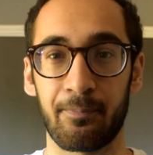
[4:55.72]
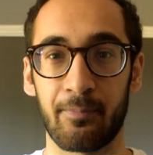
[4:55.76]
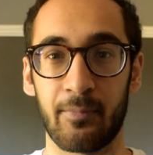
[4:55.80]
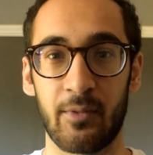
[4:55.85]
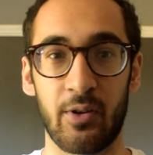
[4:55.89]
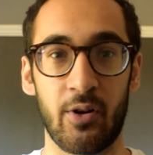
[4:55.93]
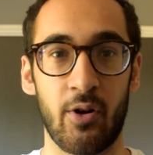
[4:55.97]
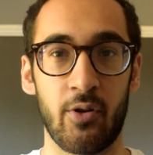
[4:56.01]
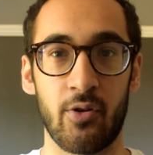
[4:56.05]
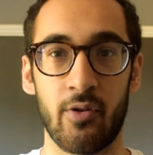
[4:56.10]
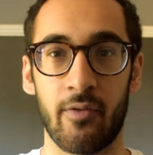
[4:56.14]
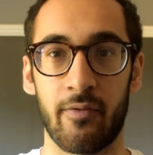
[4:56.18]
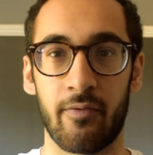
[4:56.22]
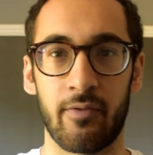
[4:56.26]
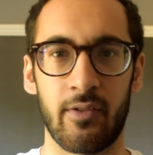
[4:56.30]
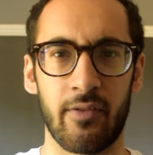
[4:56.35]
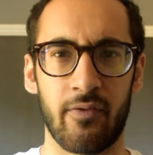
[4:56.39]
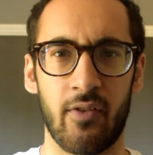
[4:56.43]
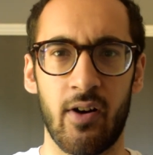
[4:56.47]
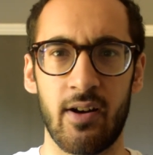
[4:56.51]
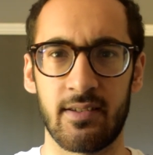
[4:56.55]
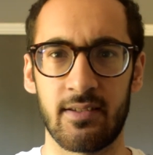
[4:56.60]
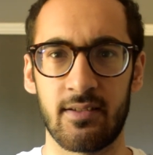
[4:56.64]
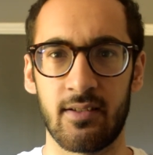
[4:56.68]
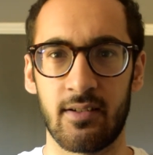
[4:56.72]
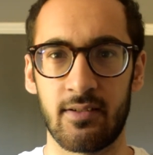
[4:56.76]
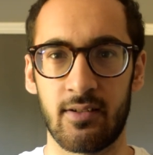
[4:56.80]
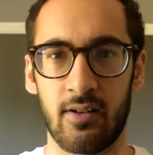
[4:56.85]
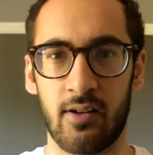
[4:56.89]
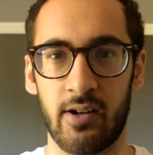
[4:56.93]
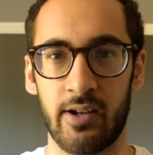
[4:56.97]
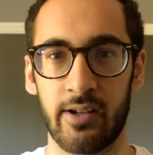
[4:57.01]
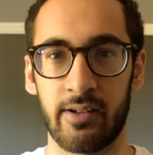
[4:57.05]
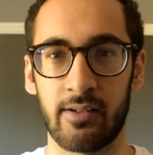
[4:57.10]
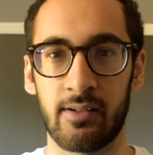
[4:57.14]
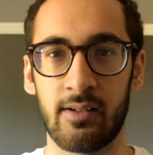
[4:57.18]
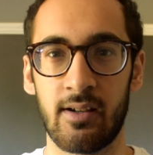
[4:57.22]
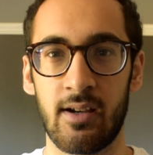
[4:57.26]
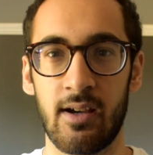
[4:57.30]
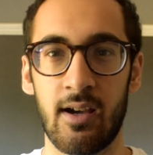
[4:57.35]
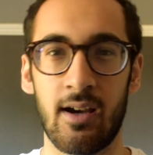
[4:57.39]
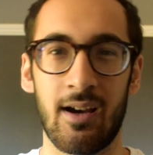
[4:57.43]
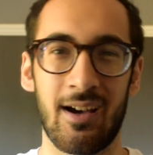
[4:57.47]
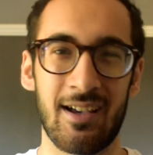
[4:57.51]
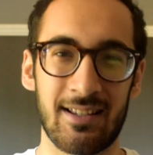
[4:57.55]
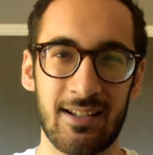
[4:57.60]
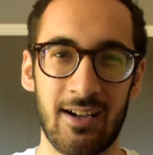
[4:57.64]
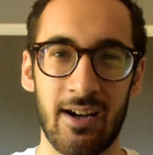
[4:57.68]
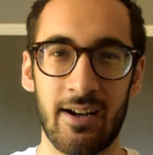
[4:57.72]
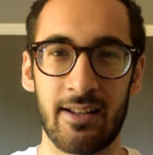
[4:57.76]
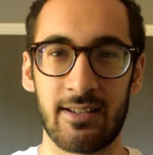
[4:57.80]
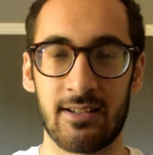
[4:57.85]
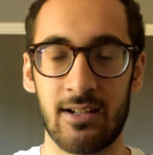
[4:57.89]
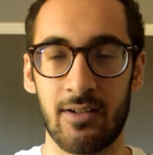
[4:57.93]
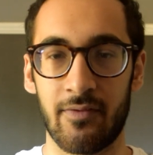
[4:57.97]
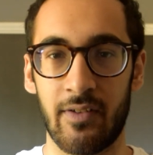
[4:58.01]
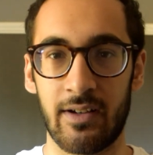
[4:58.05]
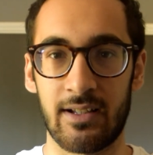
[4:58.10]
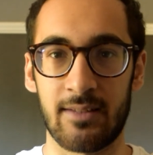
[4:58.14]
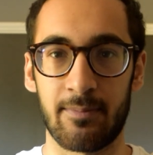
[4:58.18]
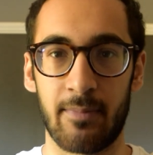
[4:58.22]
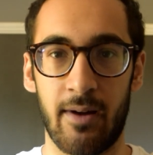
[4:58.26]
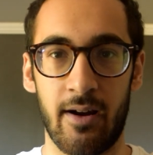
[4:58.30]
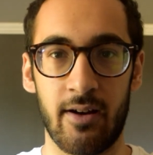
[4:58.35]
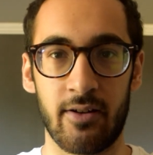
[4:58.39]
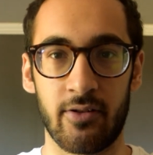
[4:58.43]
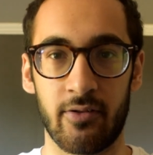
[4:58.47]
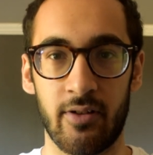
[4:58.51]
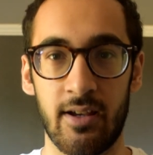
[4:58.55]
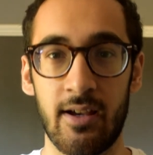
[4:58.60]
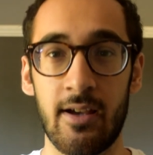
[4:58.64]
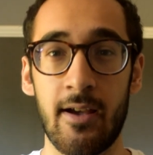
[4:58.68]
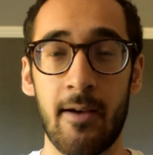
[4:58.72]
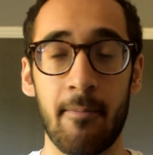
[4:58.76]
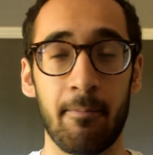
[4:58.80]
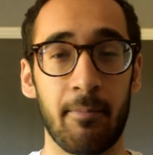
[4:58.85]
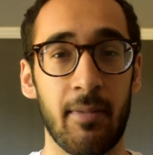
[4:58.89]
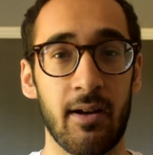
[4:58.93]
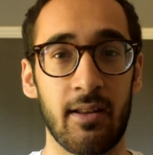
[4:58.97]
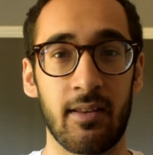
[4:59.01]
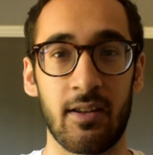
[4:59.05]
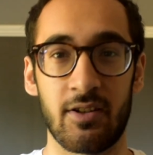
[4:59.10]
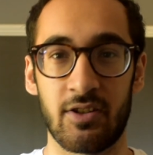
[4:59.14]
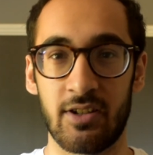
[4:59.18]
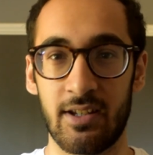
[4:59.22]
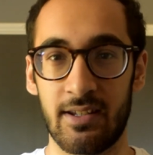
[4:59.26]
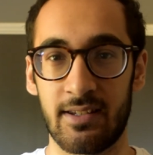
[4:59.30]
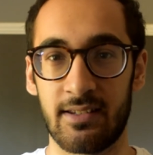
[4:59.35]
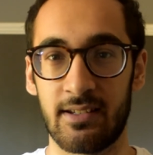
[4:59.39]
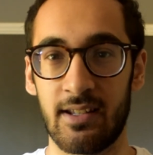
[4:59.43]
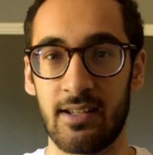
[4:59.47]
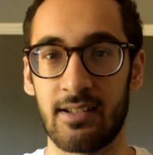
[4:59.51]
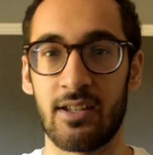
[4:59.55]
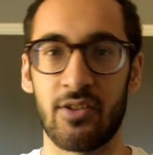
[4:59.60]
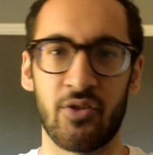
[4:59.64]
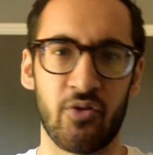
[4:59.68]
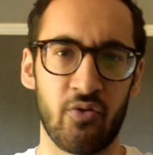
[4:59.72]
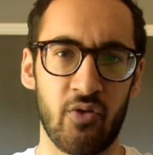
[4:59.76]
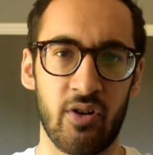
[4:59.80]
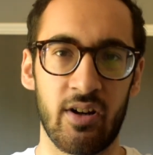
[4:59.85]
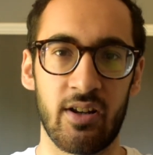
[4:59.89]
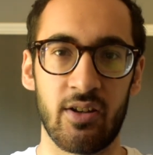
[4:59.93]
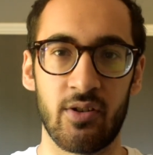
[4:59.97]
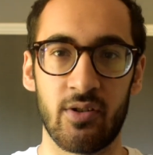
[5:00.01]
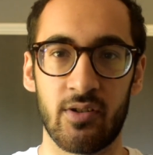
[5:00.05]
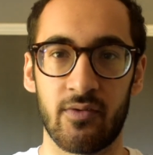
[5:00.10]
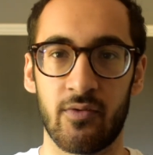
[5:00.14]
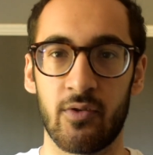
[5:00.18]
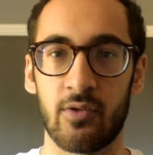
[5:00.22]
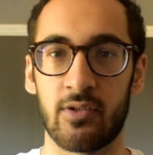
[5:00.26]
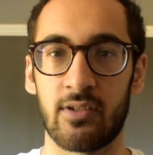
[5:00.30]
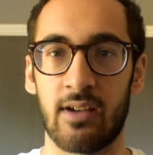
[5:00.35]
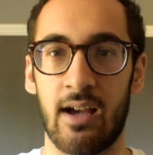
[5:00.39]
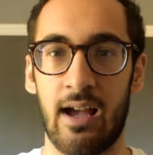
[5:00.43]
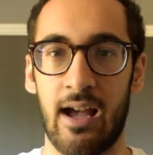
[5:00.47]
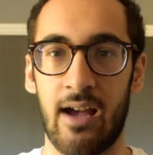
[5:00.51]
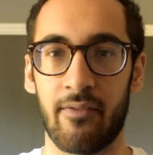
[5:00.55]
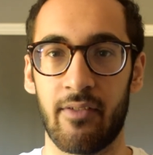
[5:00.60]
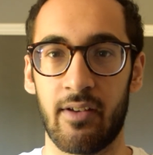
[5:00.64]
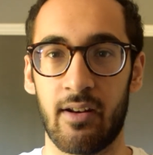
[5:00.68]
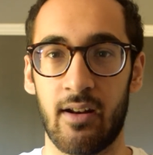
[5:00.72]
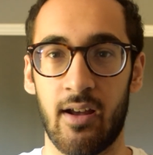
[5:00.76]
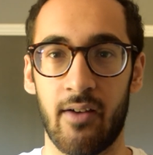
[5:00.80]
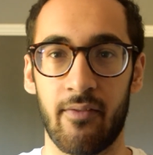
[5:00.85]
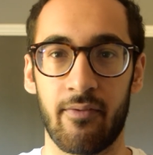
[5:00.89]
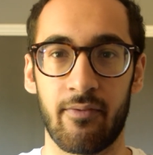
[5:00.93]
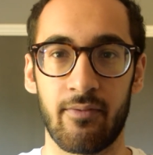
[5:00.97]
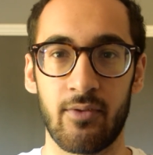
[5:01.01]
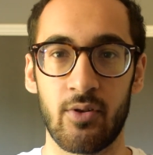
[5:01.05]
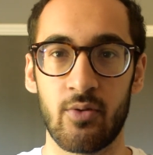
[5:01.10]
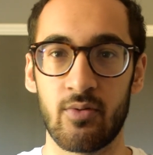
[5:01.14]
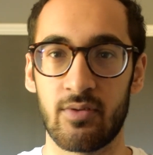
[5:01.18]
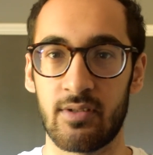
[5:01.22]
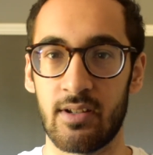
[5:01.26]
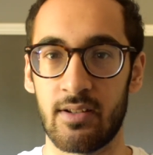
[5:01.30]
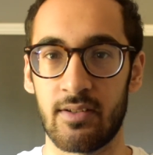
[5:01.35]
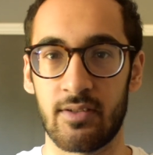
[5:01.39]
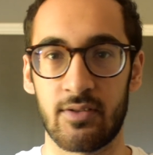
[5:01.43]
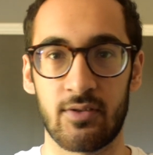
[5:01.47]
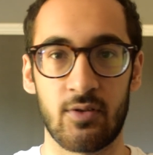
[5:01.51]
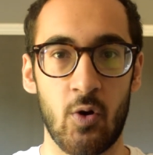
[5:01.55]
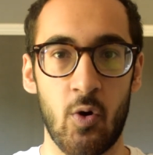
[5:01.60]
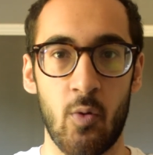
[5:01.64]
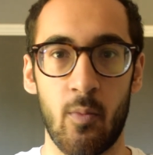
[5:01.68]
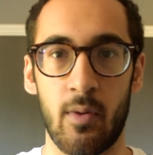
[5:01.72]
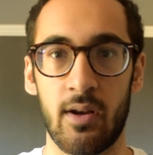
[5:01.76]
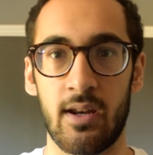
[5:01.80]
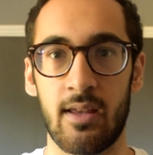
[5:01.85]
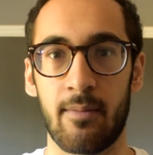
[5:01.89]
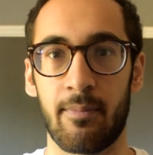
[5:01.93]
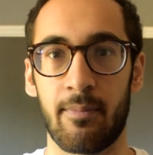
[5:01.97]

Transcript: your devices are dying. It's kind of self-explanatory, But the gist is, it's really useful to have, and I've used it in so many